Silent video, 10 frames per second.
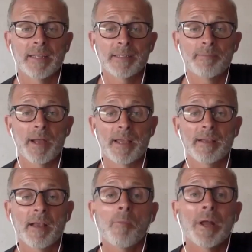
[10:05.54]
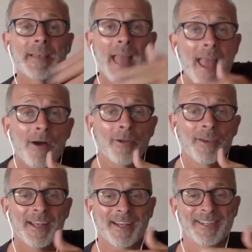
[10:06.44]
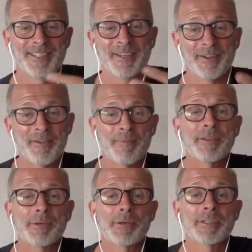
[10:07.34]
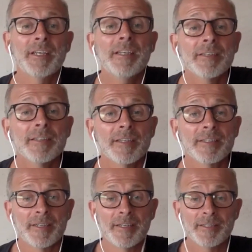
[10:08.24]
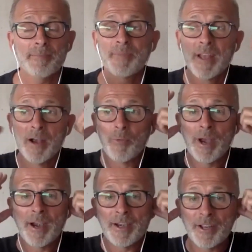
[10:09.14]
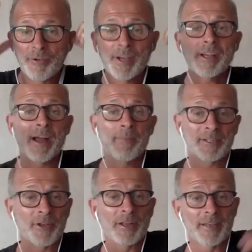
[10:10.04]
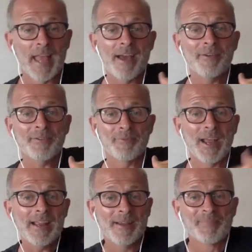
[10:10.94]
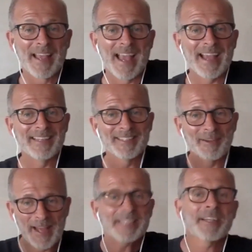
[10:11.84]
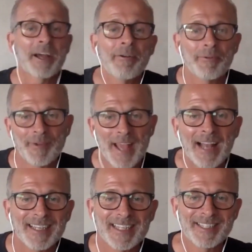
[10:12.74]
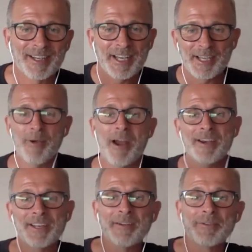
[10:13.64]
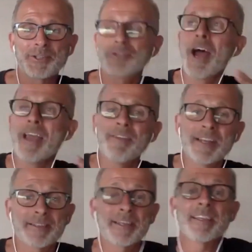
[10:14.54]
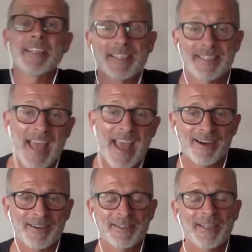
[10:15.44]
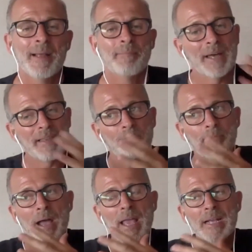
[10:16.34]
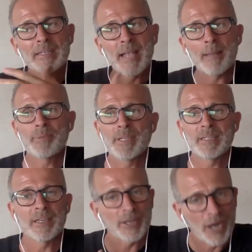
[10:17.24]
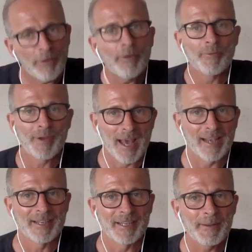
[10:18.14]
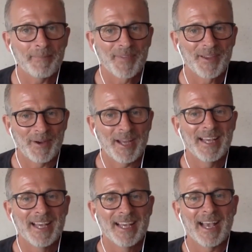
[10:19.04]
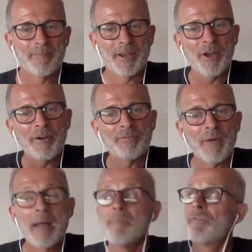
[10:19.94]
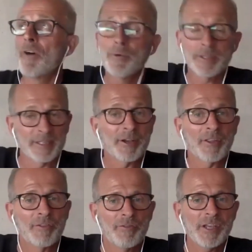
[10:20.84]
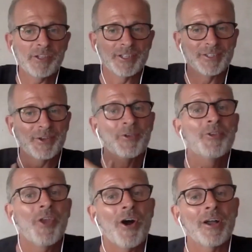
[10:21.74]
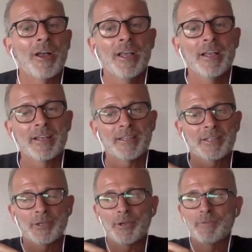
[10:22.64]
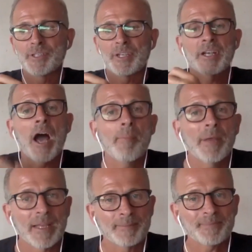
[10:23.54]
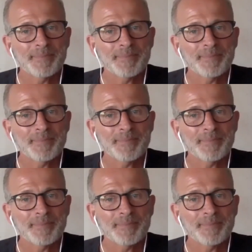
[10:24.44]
is my income went down because, you know, you've been through a season this season where your income has gone down, right? And so that's a current reality. So here you are, you know, striving and suddenly it's down, but by accepting the current reality, right? But not, and focusing on the vision, you're not sort of succumbing.